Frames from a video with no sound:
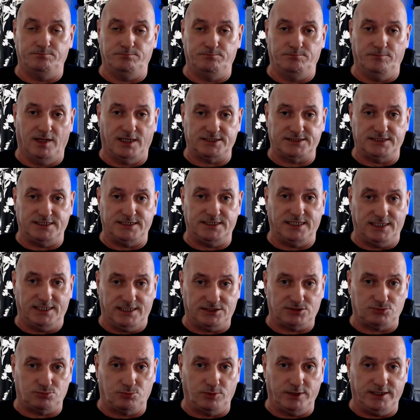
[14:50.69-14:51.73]
I've seen it
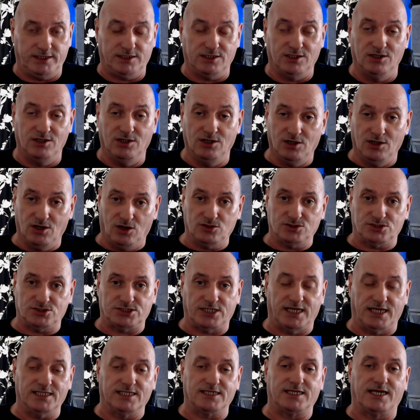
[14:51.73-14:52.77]
this week on
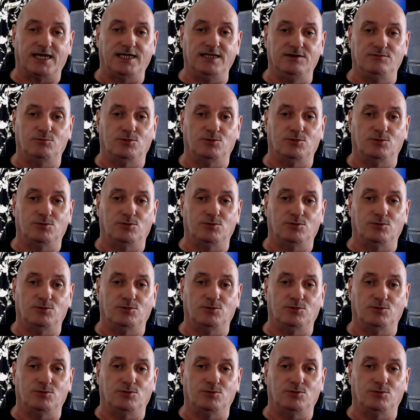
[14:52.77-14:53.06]
sale again in